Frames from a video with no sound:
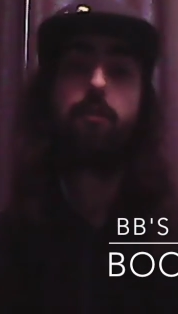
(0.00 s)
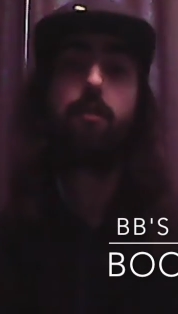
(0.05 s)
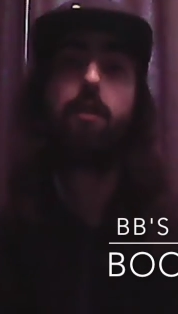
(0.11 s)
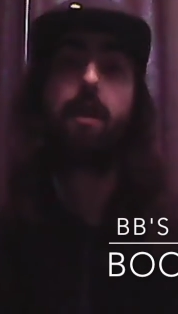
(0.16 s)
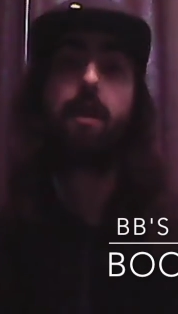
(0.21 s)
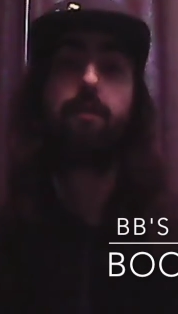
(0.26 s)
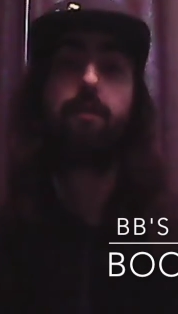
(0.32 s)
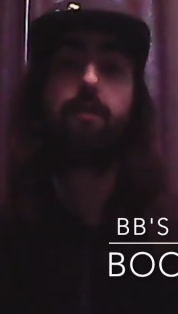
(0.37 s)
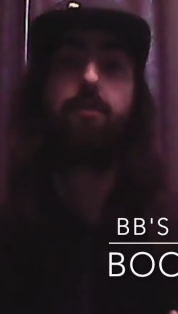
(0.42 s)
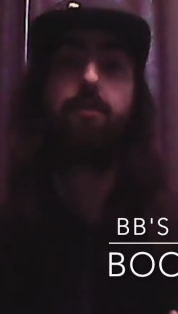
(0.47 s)
So
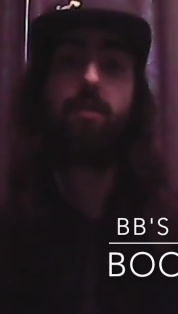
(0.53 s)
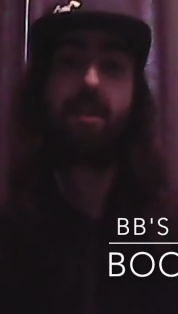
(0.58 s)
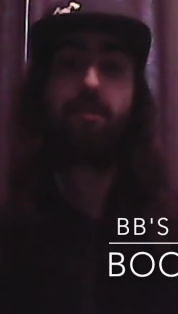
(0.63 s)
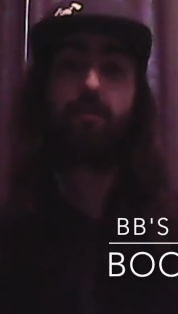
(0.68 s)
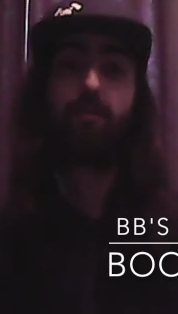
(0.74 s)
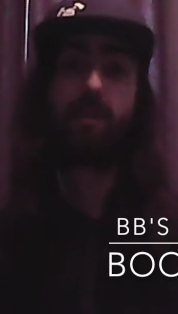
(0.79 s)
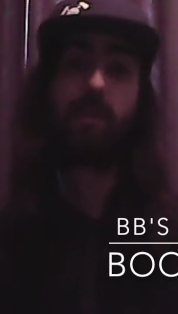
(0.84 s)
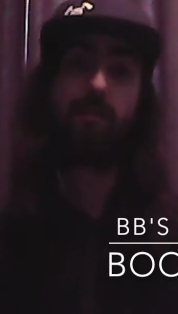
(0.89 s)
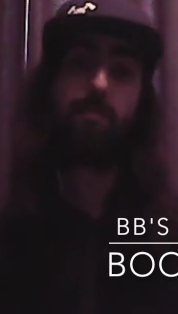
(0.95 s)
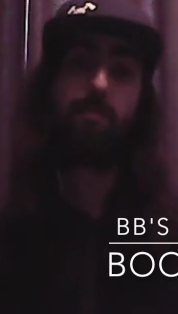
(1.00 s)
that's chest
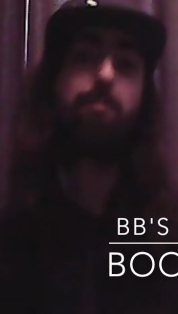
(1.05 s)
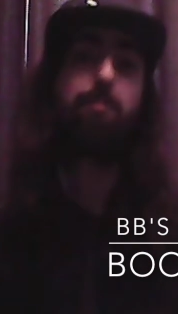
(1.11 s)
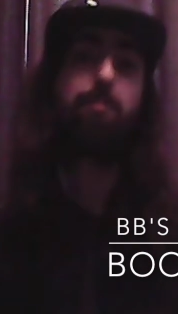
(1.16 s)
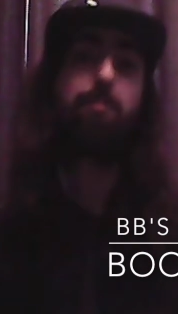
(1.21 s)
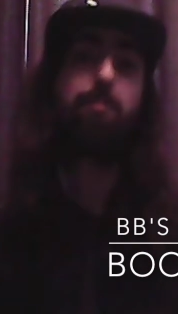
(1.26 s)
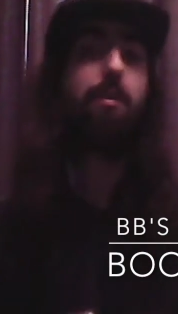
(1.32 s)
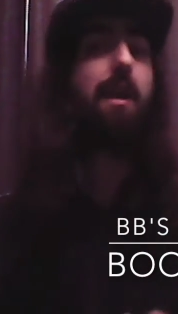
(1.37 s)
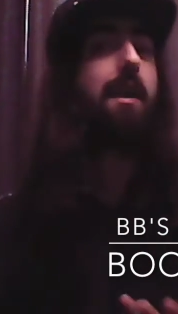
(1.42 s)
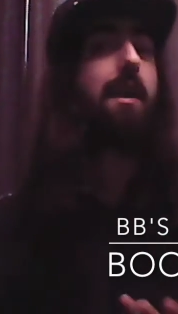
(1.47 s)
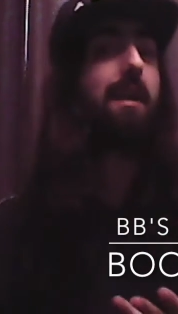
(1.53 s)
rigs,
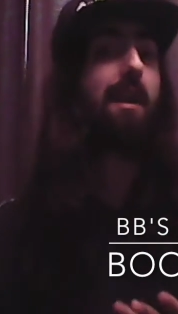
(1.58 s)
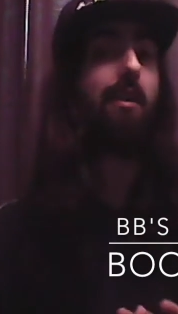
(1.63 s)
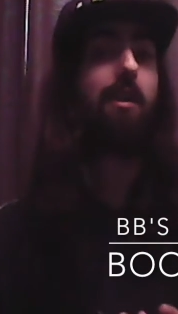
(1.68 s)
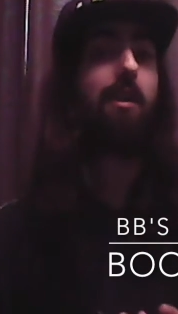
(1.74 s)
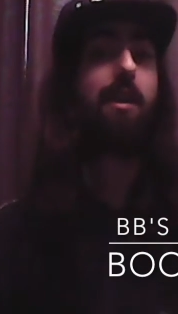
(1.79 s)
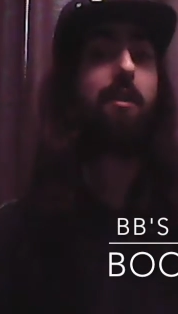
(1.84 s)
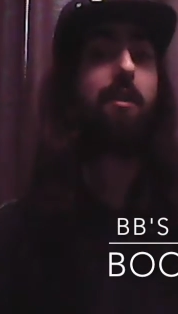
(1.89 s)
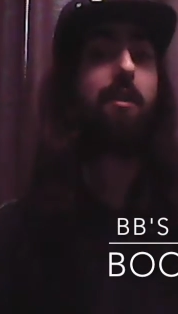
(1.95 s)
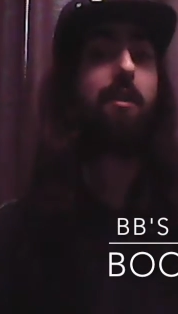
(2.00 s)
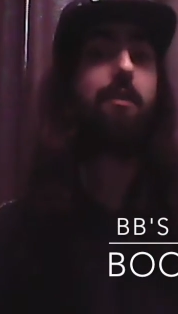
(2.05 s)
plate
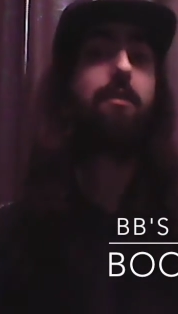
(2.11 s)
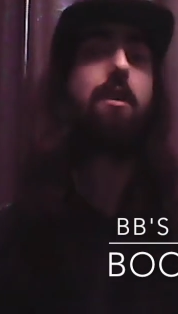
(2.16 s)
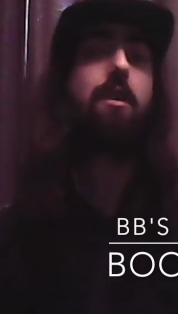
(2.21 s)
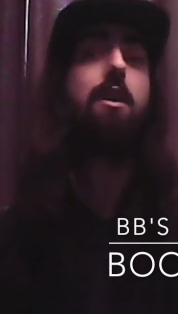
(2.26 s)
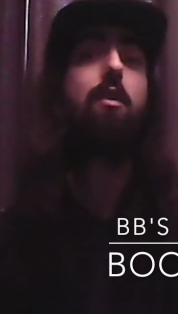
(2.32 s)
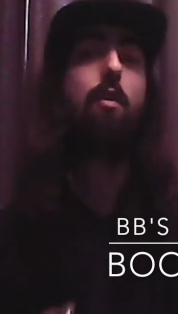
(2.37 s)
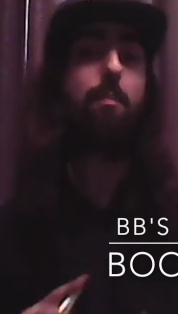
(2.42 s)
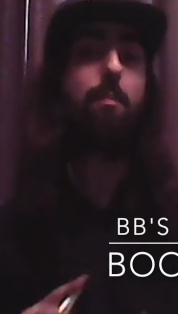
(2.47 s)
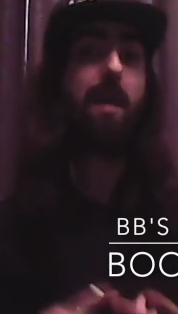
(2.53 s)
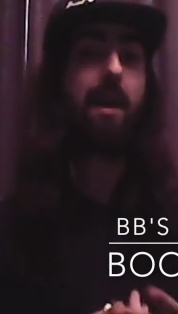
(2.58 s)
carriers,
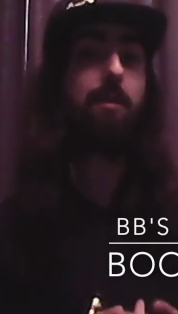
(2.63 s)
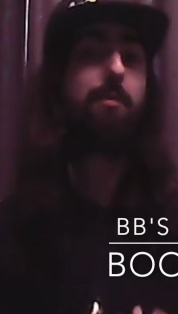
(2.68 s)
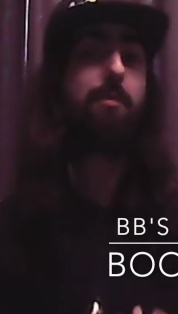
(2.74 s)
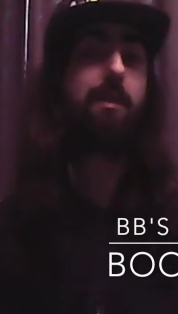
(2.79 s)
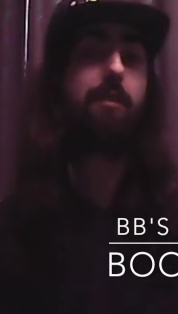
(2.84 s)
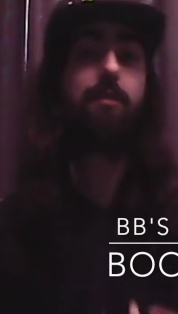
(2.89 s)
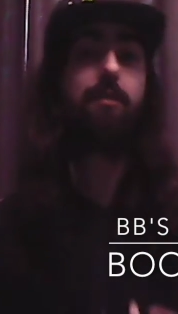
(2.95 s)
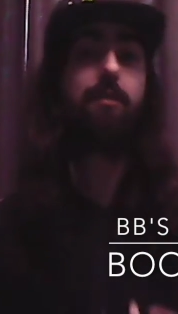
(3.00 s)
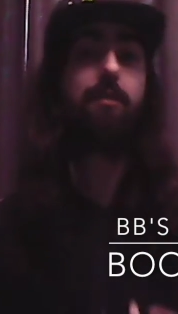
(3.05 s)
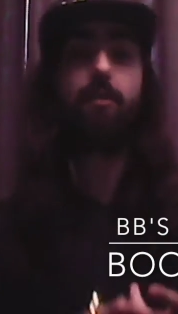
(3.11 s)
or battle
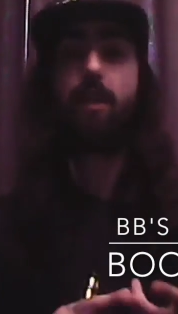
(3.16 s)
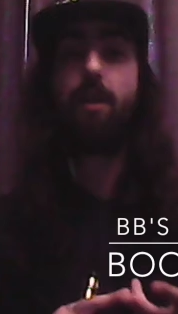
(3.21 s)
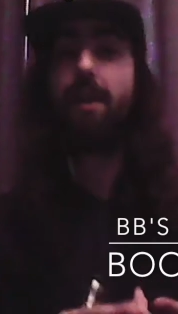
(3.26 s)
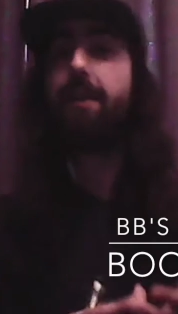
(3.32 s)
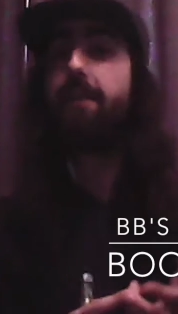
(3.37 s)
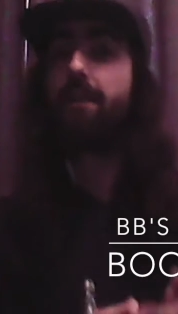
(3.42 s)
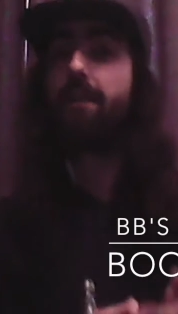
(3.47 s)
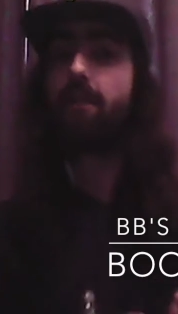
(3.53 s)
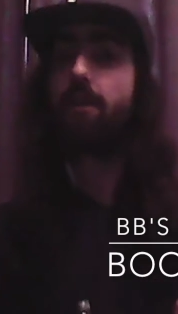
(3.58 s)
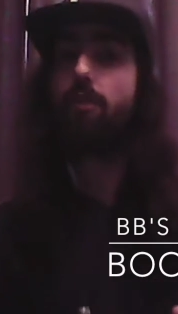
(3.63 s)
belts, or
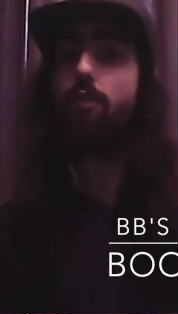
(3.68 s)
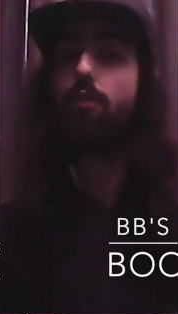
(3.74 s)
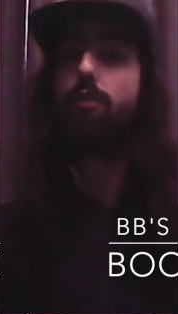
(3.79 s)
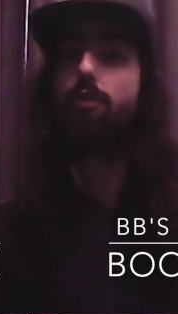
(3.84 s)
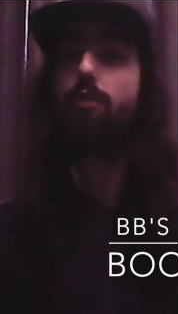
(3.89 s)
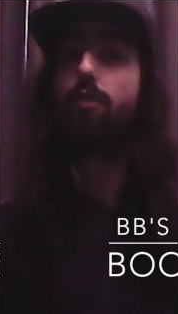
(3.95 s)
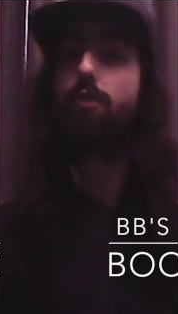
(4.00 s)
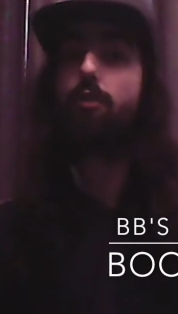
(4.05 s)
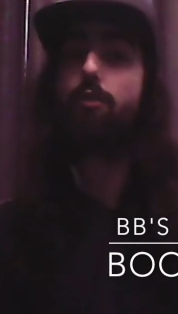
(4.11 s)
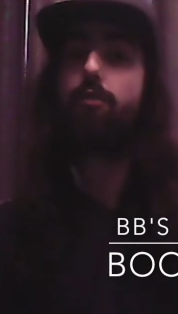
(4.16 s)
anything that you
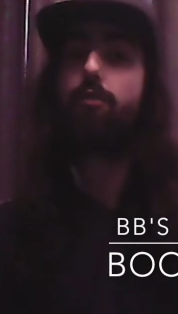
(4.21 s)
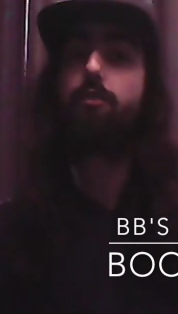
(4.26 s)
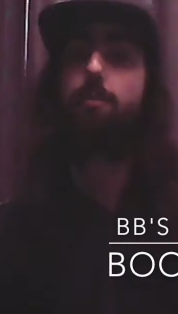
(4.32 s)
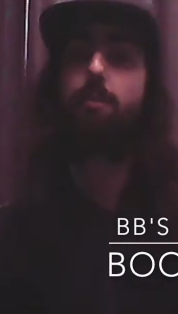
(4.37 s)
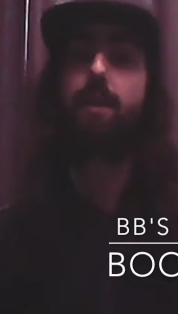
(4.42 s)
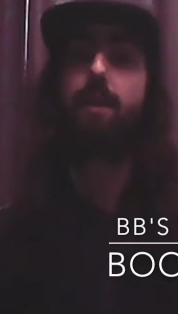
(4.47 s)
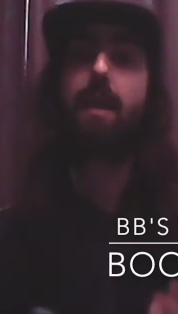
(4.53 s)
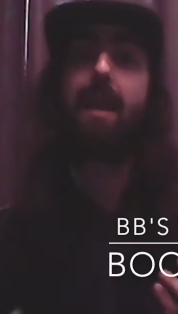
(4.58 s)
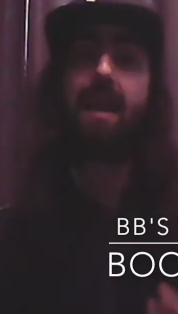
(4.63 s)
use to bring